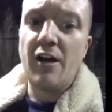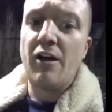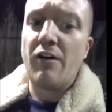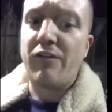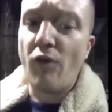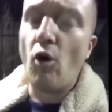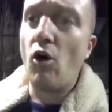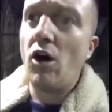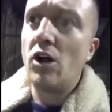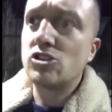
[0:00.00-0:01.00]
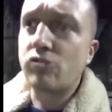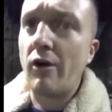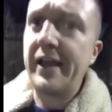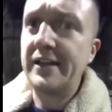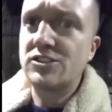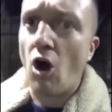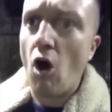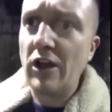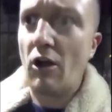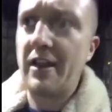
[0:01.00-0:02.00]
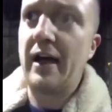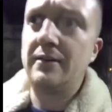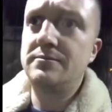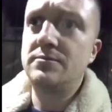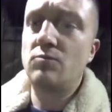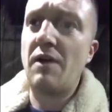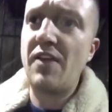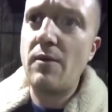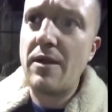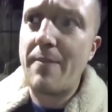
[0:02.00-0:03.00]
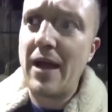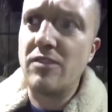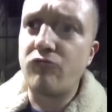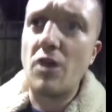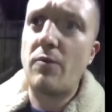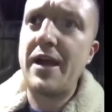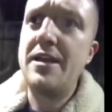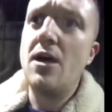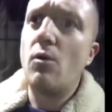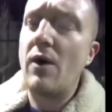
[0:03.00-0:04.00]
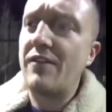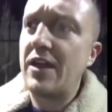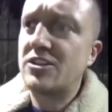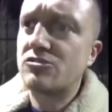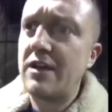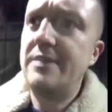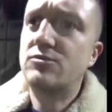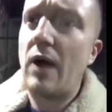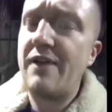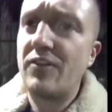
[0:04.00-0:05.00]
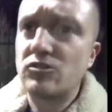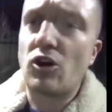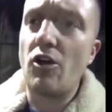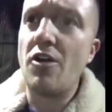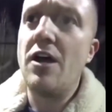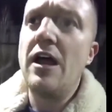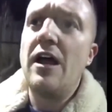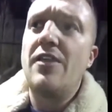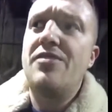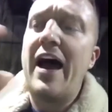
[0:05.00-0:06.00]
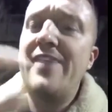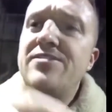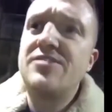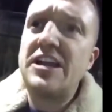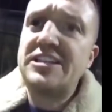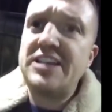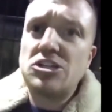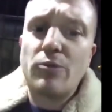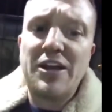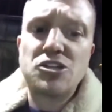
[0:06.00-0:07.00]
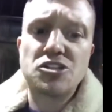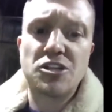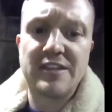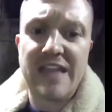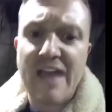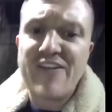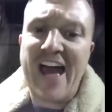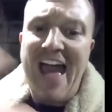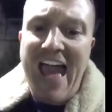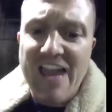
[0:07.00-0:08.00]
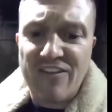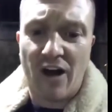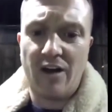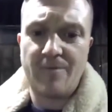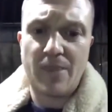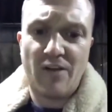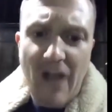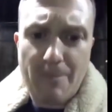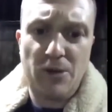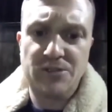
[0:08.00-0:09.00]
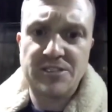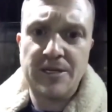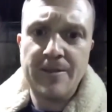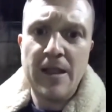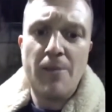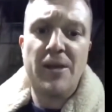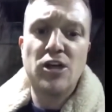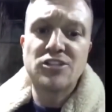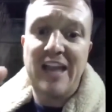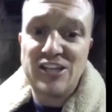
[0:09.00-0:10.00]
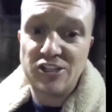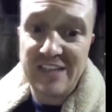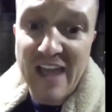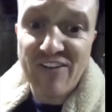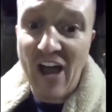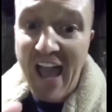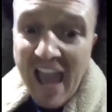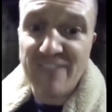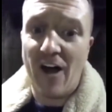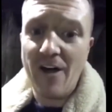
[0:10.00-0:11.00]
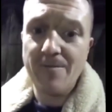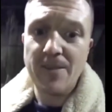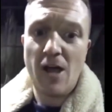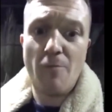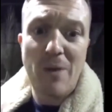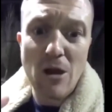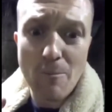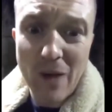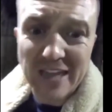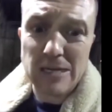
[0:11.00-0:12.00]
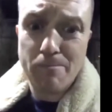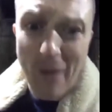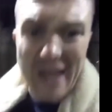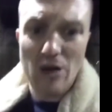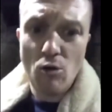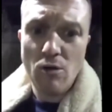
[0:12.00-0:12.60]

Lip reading: for trying to highlight that. Whether they went about it the right way, whether they screamed, whatever's gone on, this situation should never, ever have happened, because they should never, ever have been on bloody bail